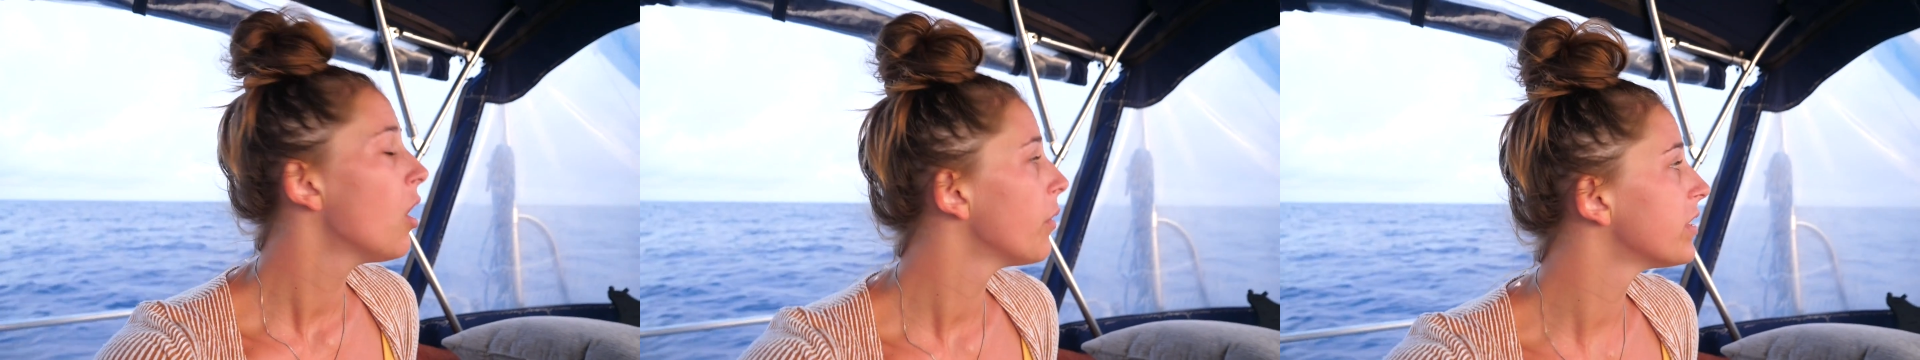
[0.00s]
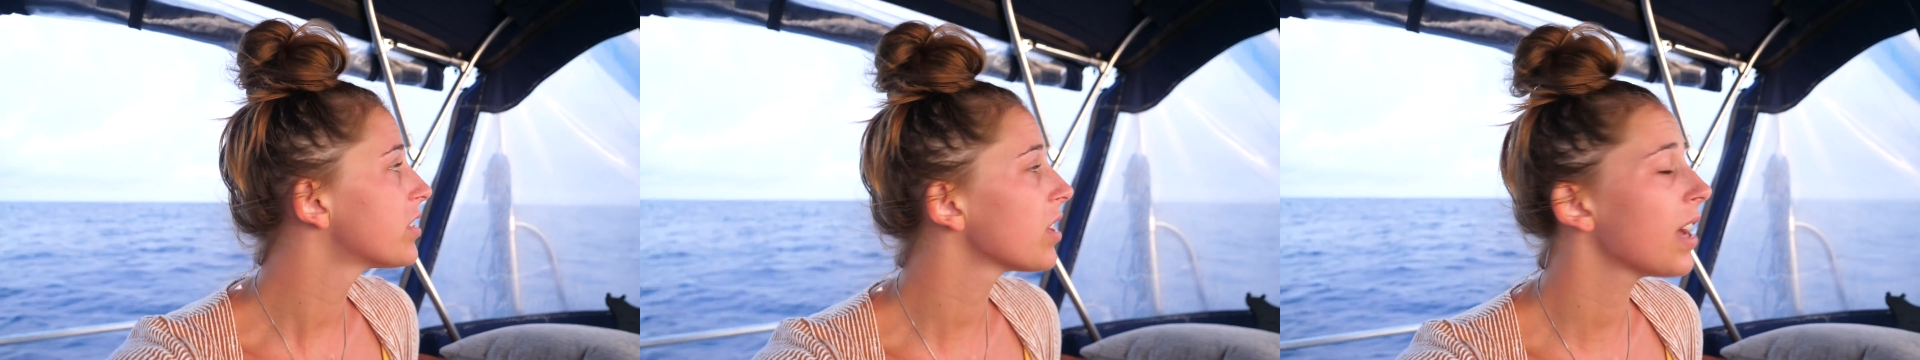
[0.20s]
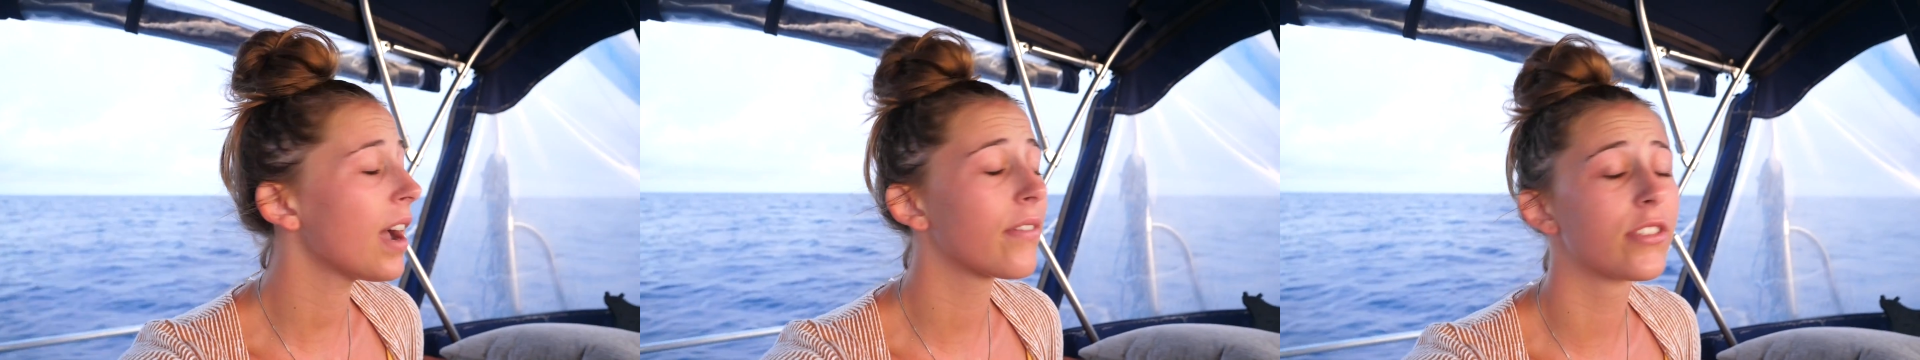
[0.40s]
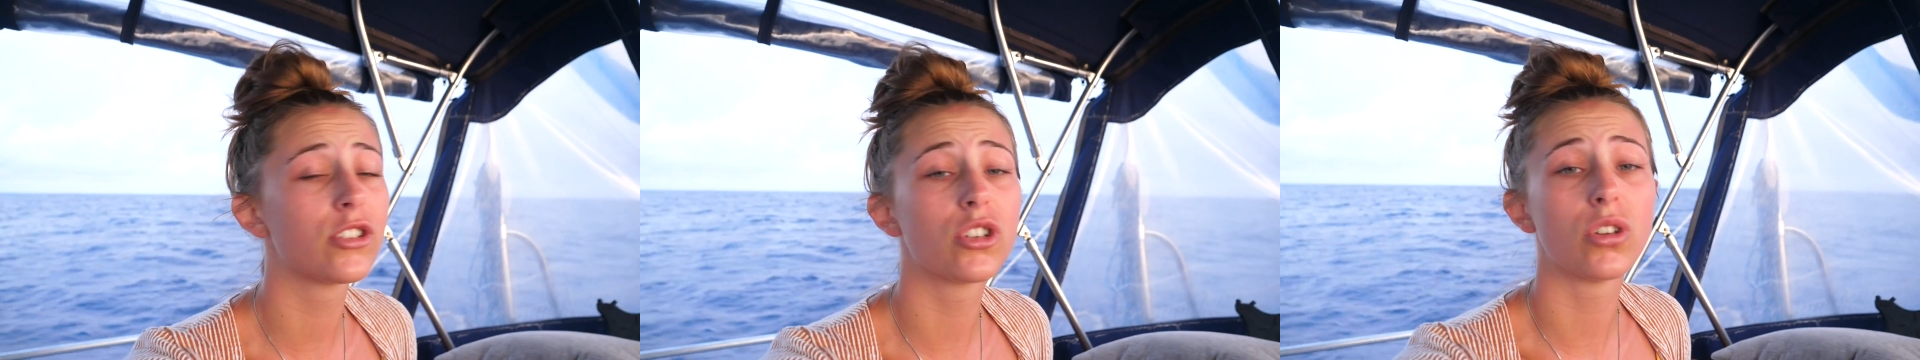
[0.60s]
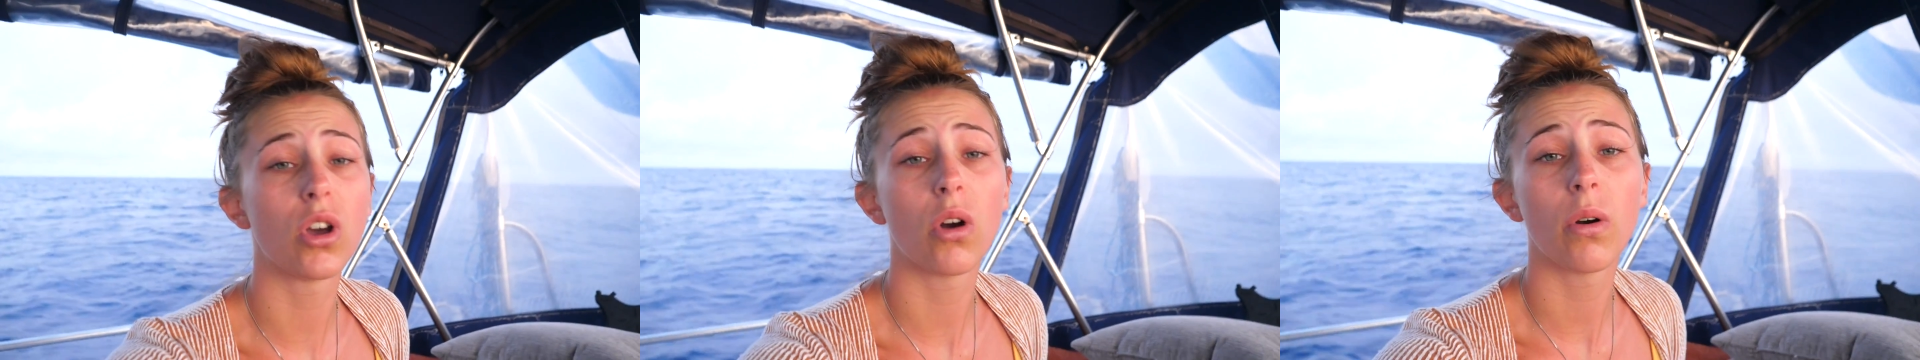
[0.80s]
We still have the
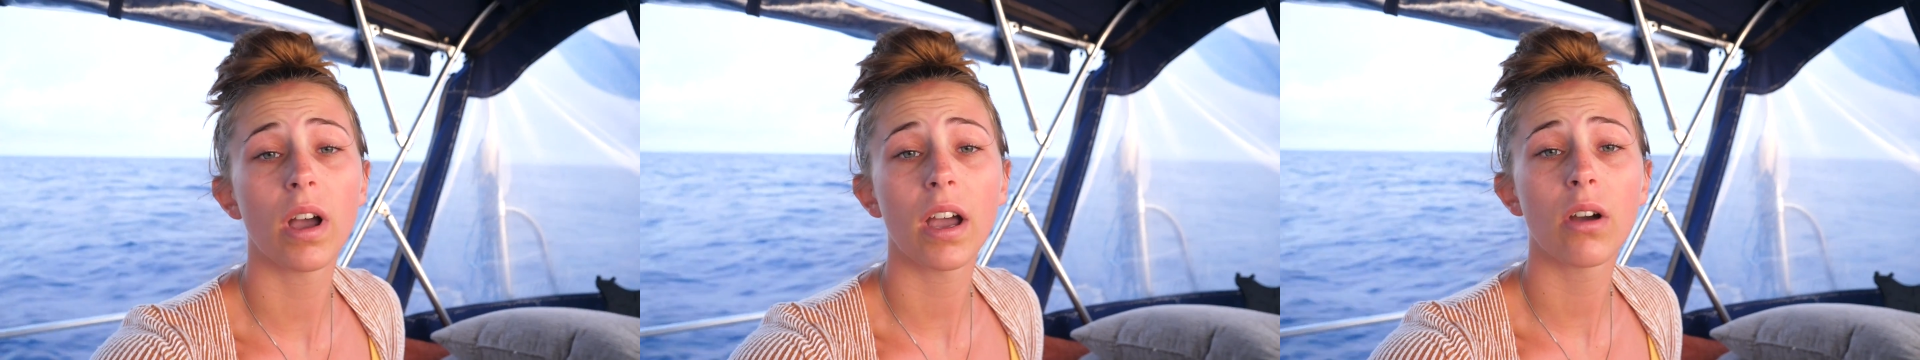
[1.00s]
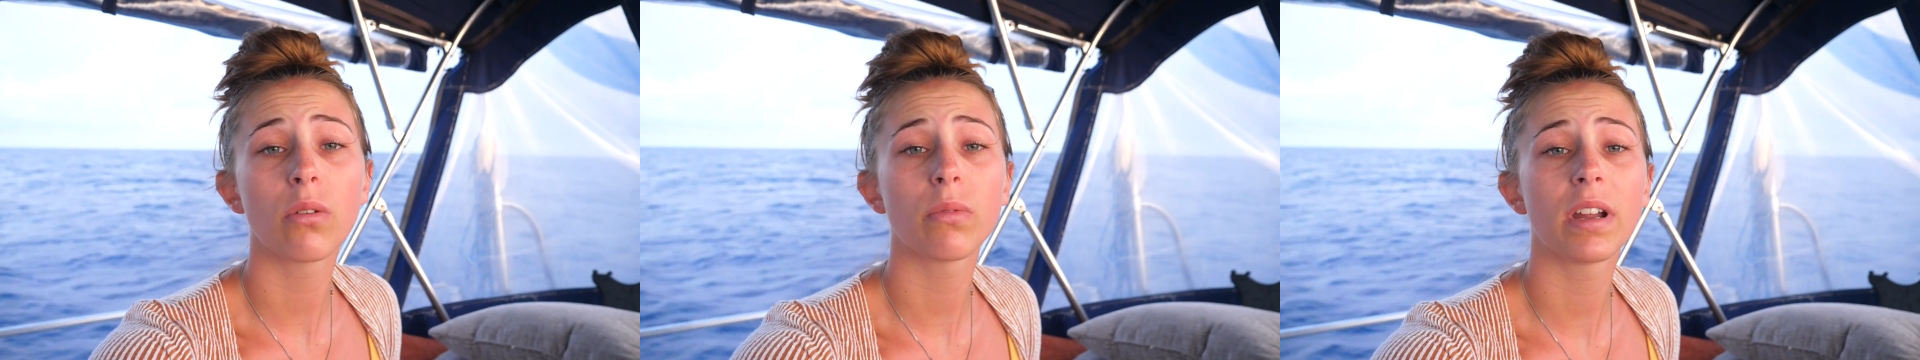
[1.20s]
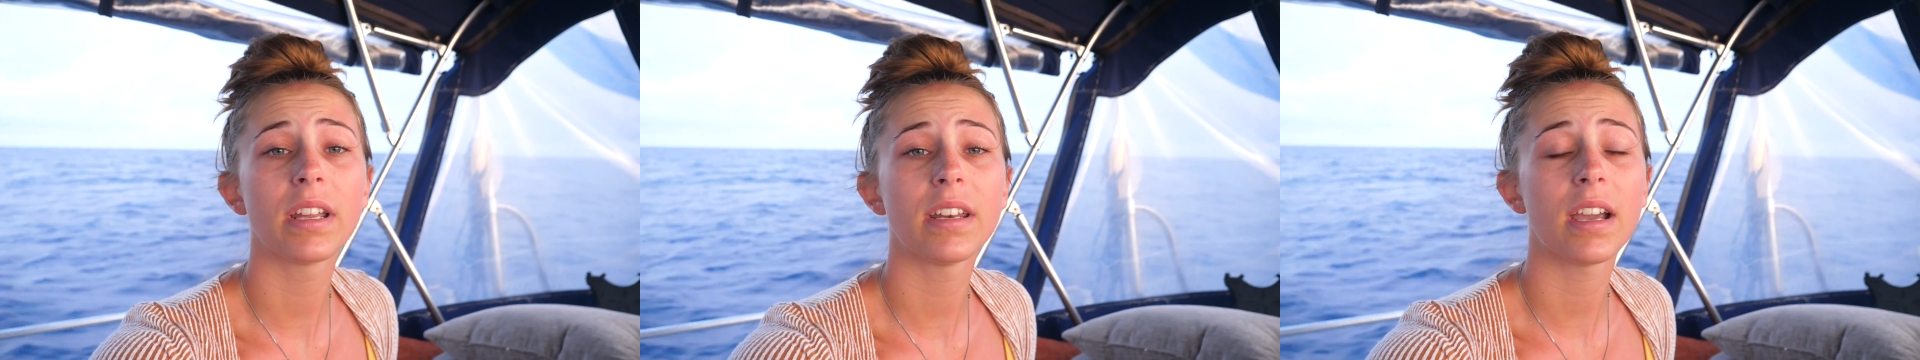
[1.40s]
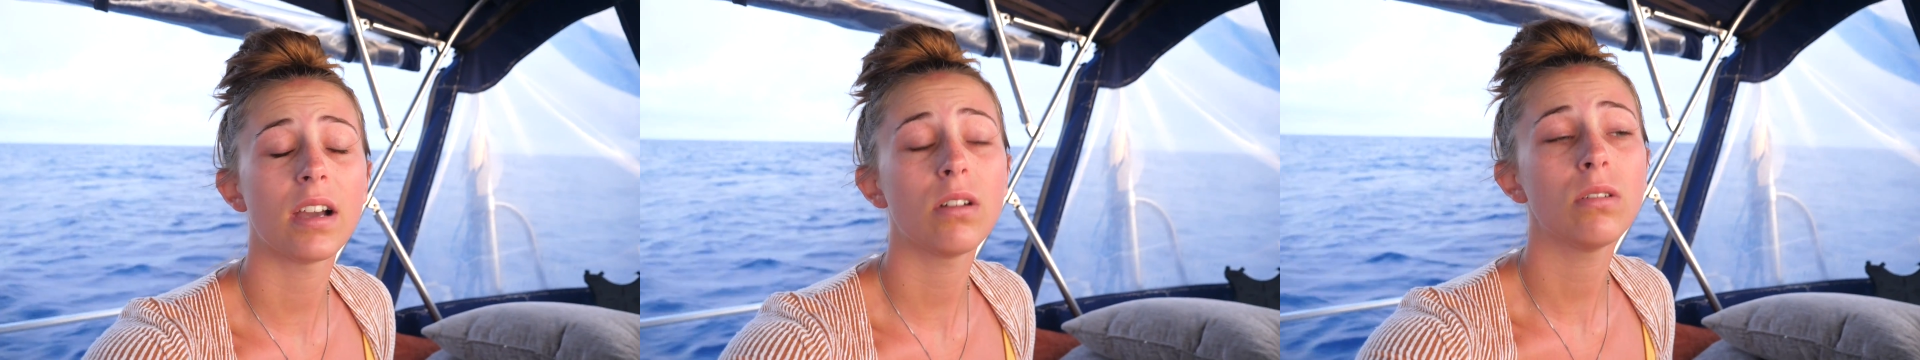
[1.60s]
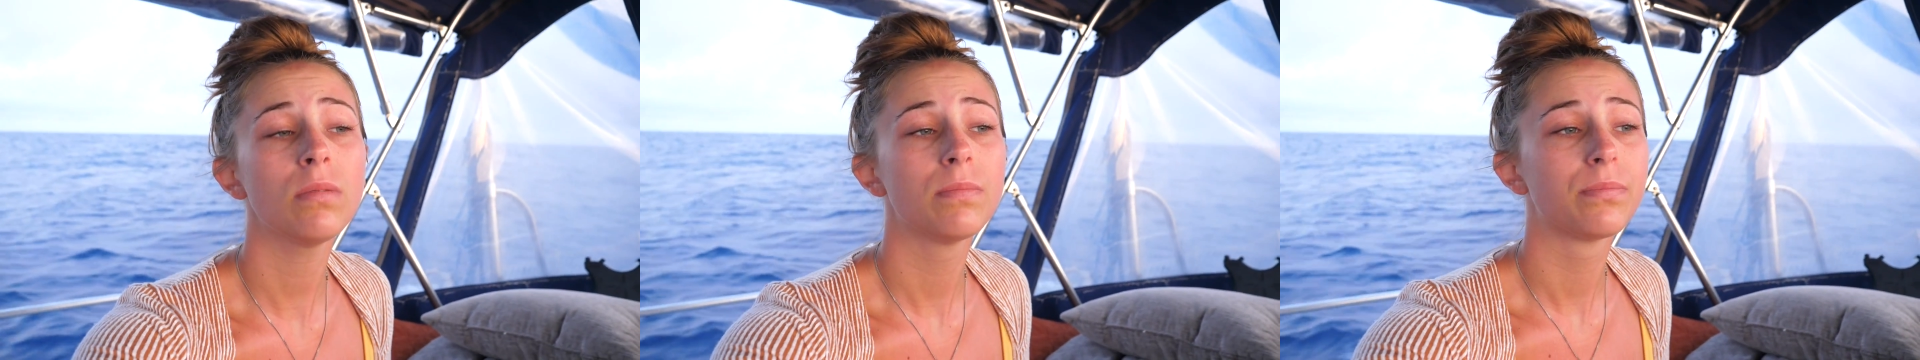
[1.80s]
Genoa out right
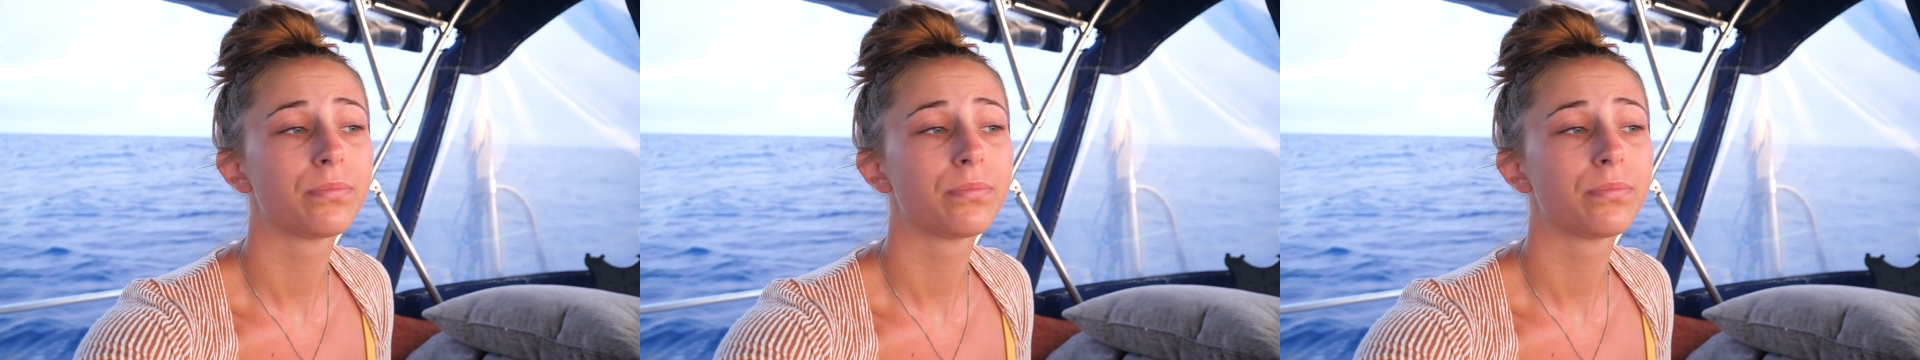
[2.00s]
now,